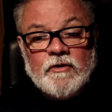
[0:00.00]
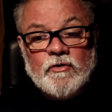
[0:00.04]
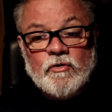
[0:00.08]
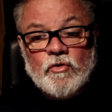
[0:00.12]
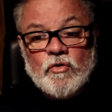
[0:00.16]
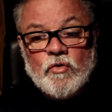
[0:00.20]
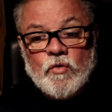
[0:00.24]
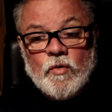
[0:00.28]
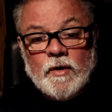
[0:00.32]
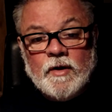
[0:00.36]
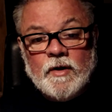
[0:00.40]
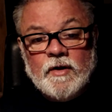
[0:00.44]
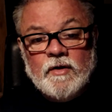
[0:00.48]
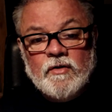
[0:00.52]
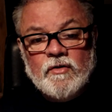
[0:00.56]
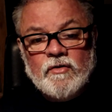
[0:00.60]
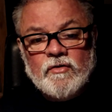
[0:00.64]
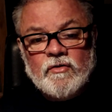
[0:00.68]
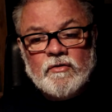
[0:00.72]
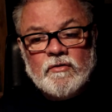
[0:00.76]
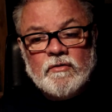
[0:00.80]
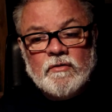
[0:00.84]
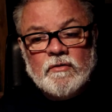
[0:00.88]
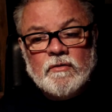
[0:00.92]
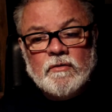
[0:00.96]

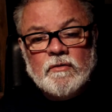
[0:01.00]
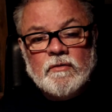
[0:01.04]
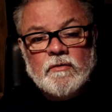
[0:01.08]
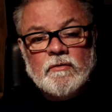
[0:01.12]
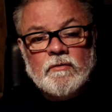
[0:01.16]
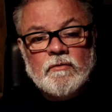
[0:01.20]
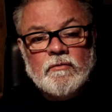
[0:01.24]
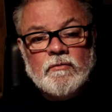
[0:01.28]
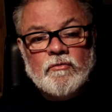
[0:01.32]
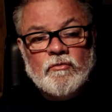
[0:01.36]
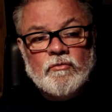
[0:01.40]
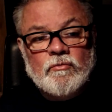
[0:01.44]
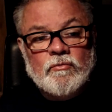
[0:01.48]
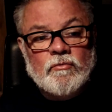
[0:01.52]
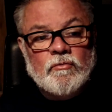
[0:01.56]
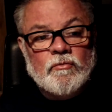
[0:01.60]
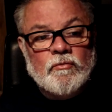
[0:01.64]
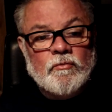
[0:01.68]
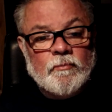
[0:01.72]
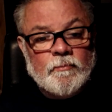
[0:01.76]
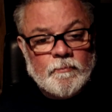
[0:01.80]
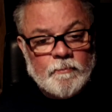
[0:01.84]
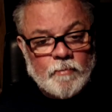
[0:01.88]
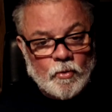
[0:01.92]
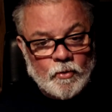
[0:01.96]
Quinn's
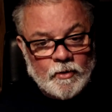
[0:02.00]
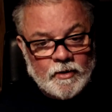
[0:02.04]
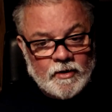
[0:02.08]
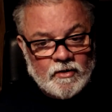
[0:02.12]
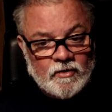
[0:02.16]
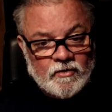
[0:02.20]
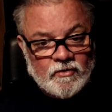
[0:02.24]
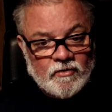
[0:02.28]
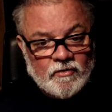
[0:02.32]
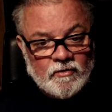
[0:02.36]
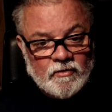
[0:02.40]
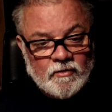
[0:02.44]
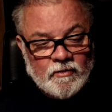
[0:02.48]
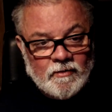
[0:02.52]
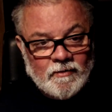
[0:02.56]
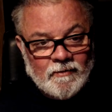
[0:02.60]
points.